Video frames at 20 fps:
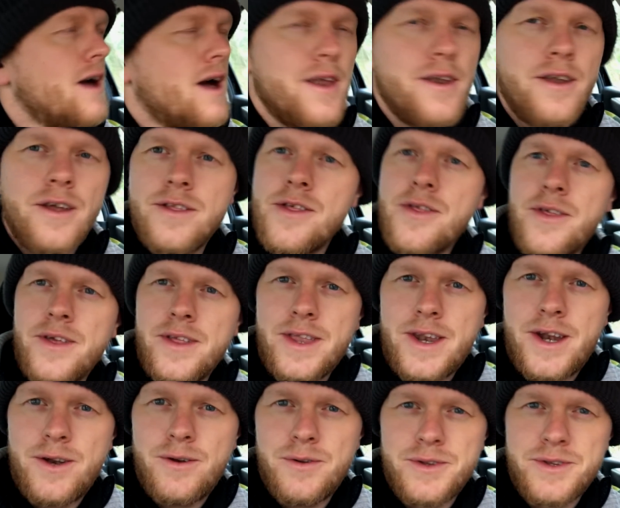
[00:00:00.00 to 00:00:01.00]
Another thing
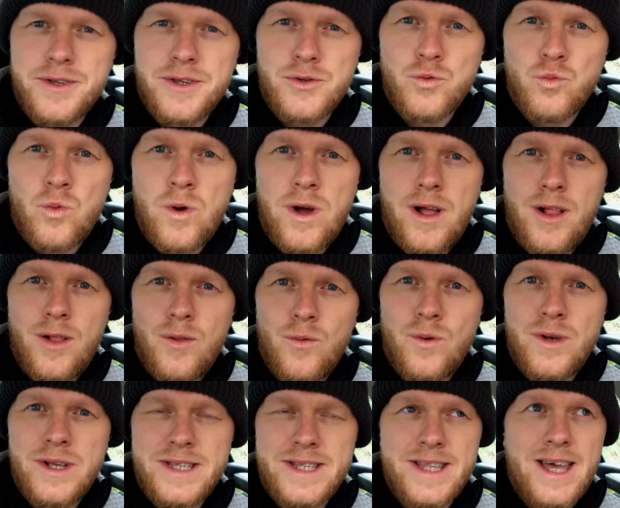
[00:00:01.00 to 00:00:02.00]
that I noticed as well
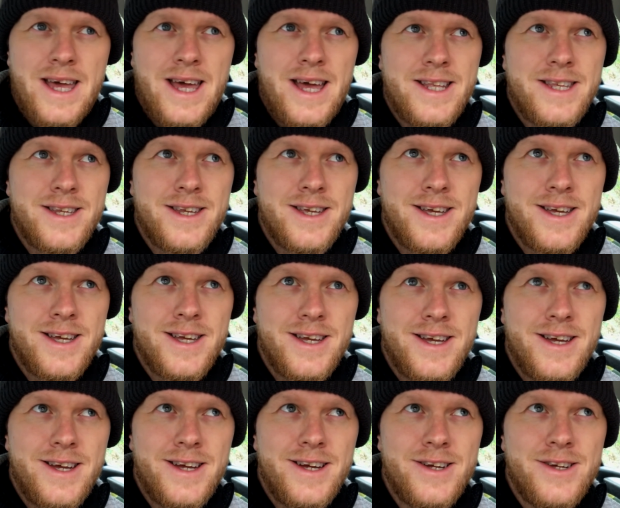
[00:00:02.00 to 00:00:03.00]
was that
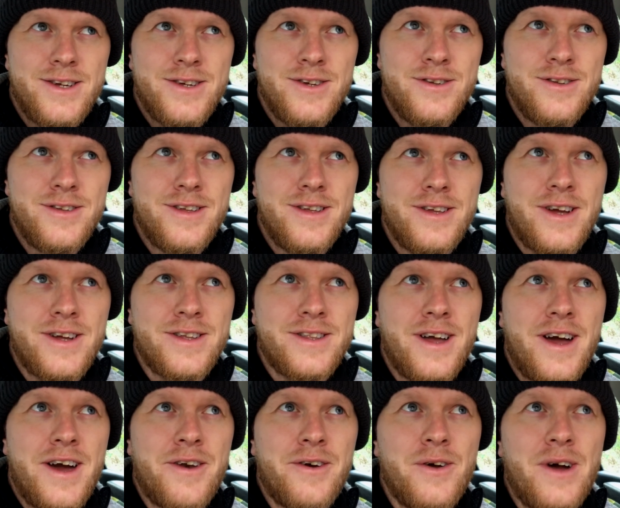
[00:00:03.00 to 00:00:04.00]

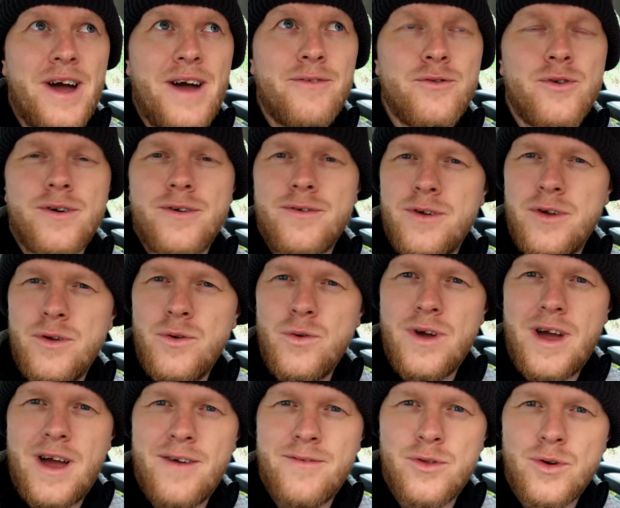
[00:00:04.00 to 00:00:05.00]
I don't know, after
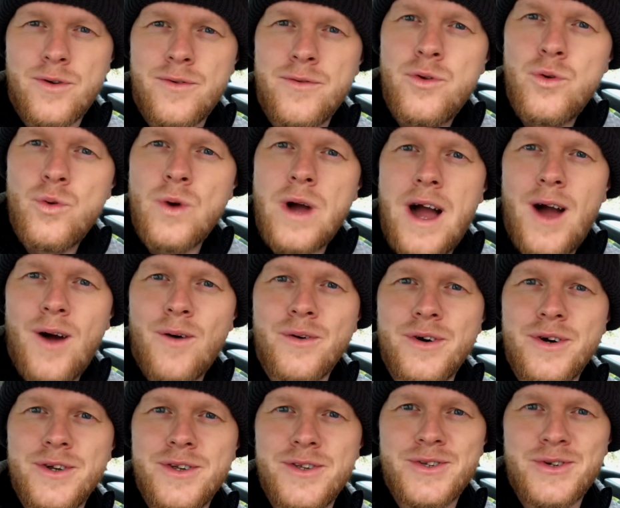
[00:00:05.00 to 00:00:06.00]
a few
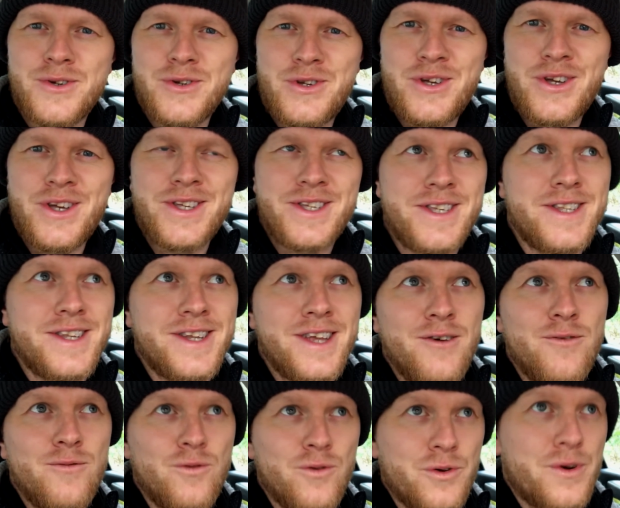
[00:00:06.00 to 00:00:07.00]
hours of just
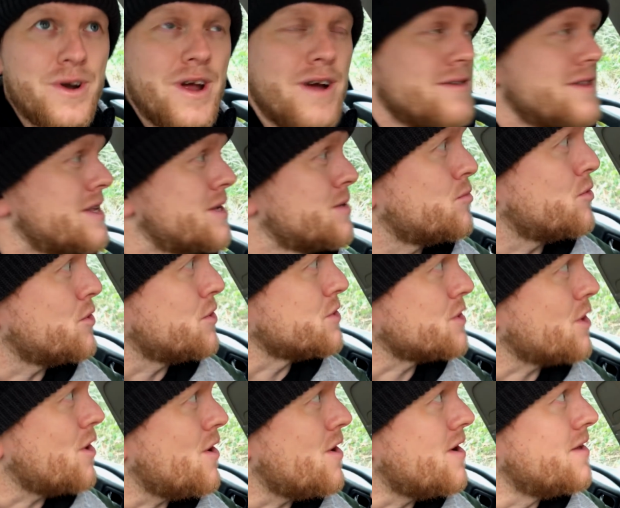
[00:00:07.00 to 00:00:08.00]
photographing these
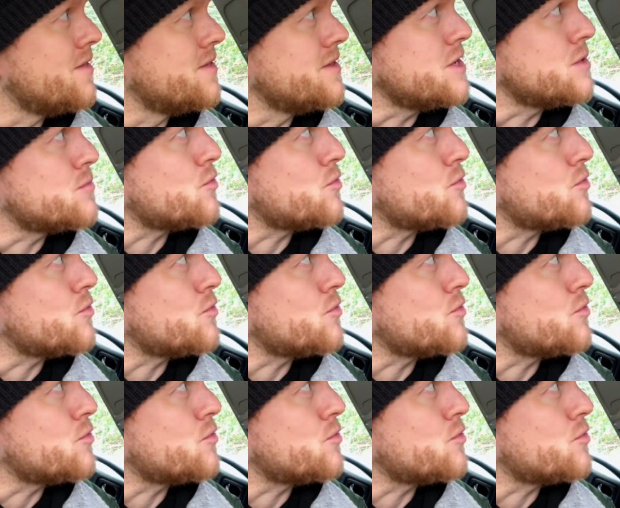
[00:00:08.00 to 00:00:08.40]
birds on these